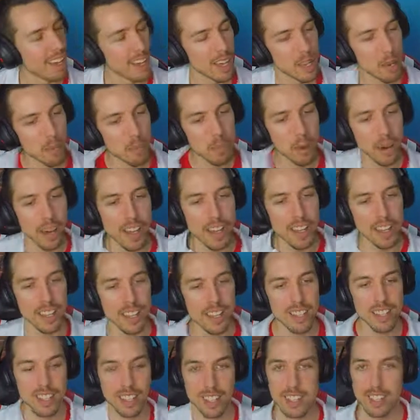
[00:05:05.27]
But
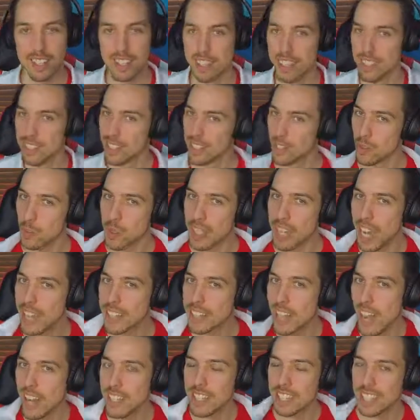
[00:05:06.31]
we got
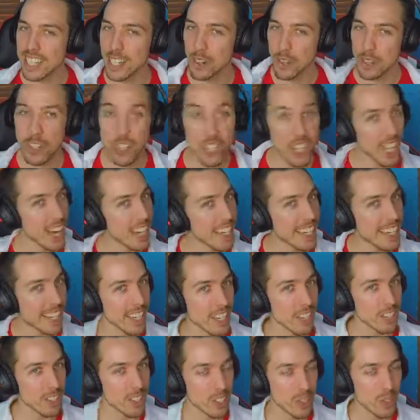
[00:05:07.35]
Dr. Lyrical Luck here
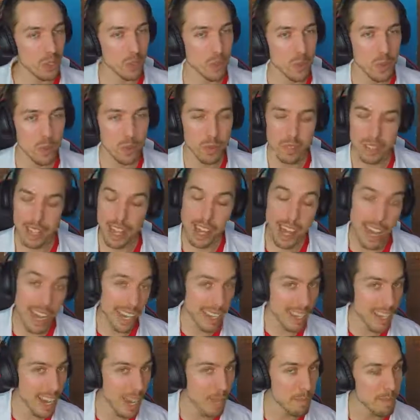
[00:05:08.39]
too. Not out of
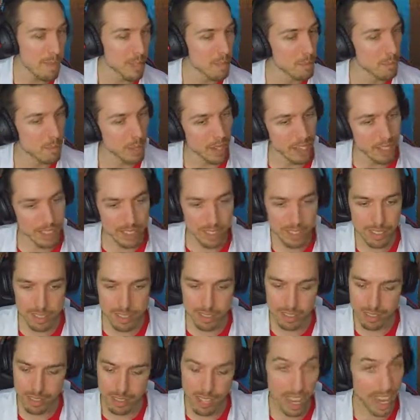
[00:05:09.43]
Compton, but
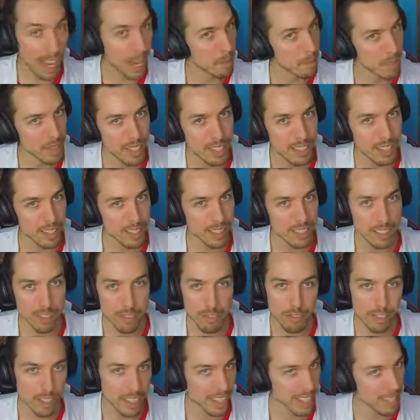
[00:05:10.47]
I'm here. Don't
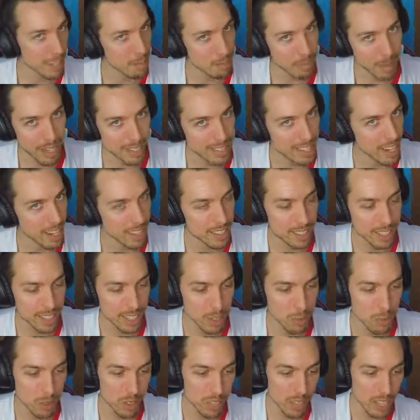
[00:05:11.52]
forget about Dr.
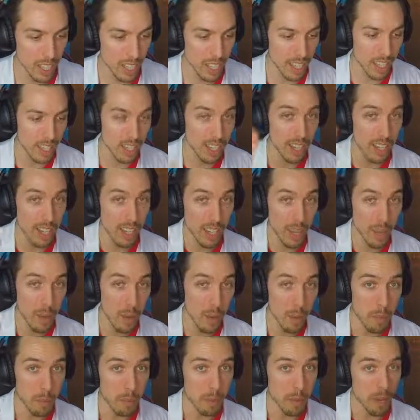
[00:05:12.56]
Lyrical Luck.
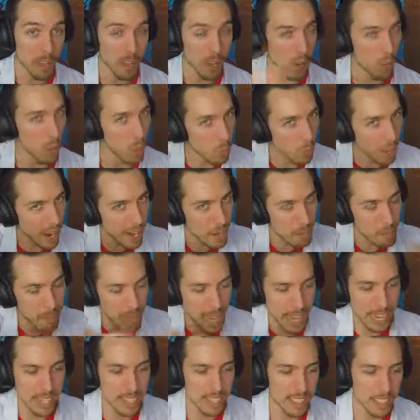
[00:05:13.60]
But rewind it
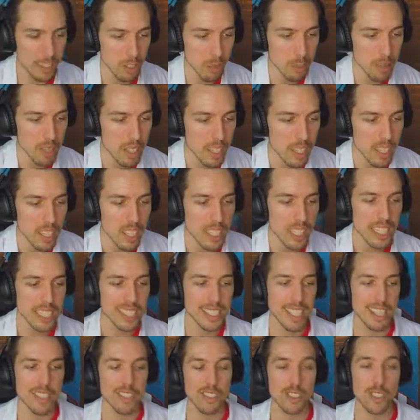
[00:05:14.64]
back a little bit. He said
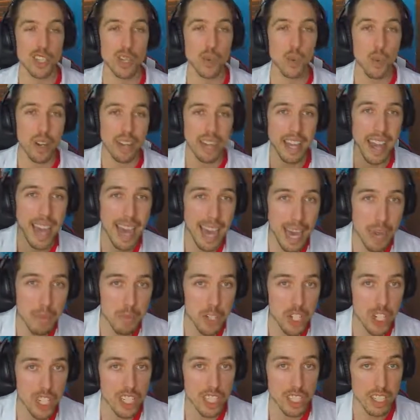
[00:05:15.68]
there's only one
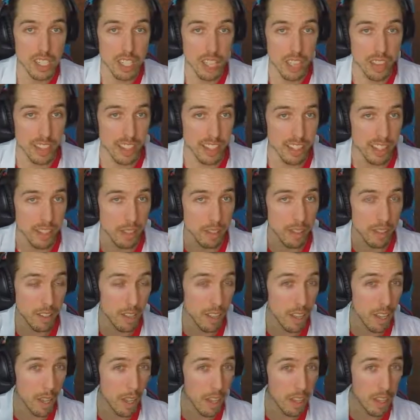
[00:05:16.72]
option. And then in the,
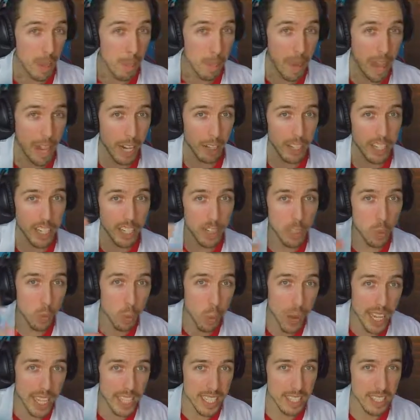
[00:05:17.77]
the background here,
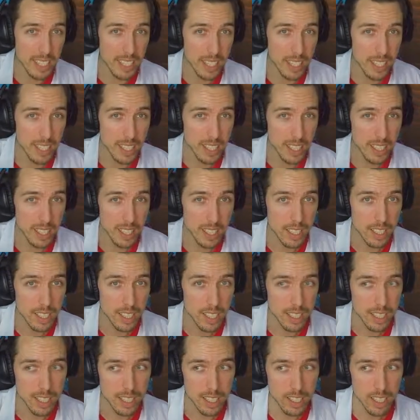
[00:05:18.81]
white
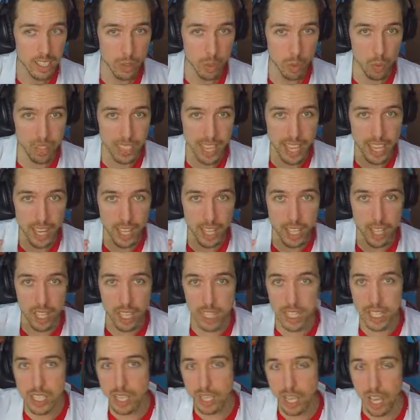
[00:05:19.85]
was that a, a
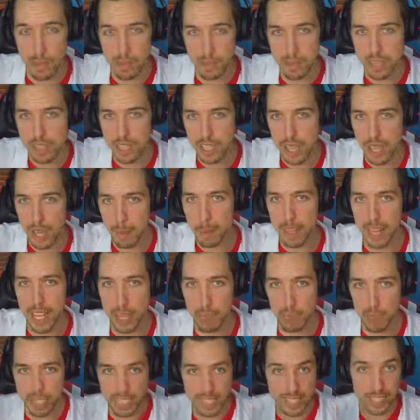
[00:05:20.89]
sub to Eminem when
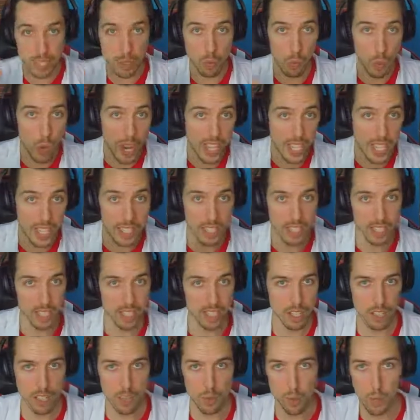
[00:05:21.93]
he said white?
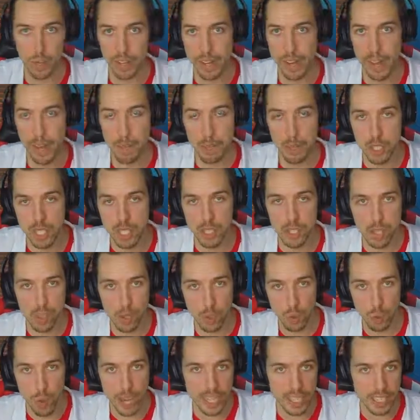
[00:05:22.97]
One option?
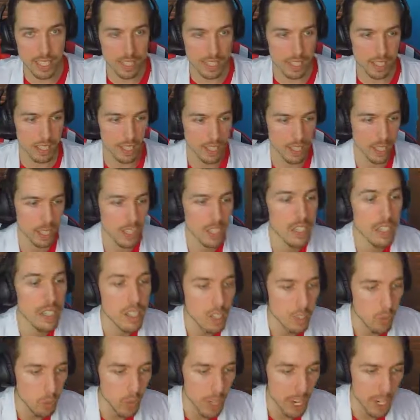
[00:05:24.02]
White.
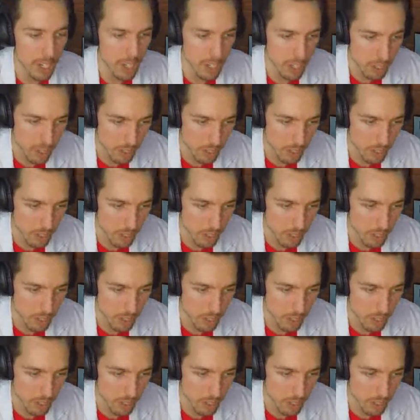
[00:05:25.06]
Watch.